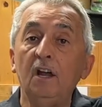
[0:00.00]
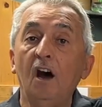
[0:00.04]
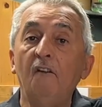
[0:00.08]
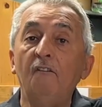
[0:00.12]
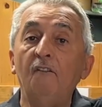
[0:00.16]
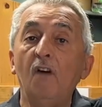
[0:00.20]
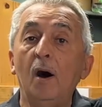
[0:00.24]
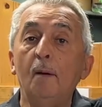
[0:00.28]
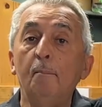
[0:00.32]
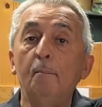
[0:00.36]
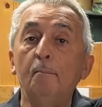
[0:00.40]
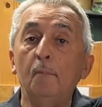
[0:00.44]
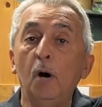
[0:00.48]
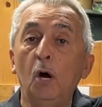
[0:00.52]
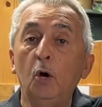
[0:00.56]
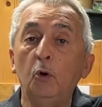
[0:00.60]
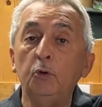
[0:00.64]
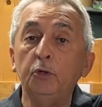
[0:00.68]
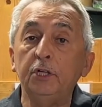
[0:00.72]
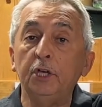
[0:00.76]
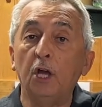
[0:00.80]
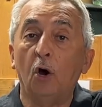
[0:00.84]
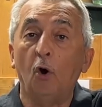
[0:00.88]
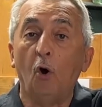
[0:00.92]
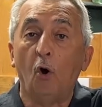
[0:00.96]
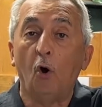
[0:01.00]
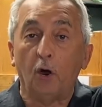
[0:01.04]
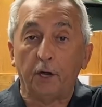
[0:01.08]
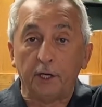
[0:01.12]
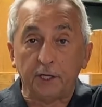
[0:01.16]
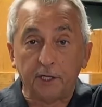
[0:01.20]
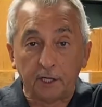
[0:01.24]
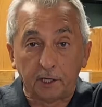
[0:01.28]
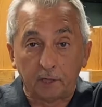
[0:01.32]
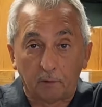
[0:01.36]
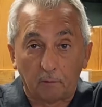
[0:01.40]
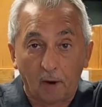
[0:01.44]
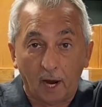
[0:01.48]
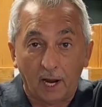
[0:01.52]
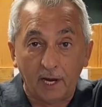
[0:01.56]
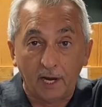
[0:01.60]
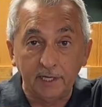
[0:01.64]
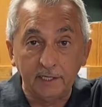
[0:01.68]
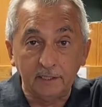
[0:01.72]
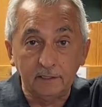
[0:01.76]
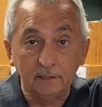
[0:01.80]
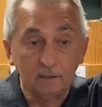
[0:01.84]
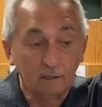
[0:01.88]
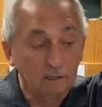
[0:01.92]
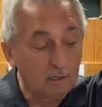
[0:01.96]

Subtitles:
of ammonia on here, right?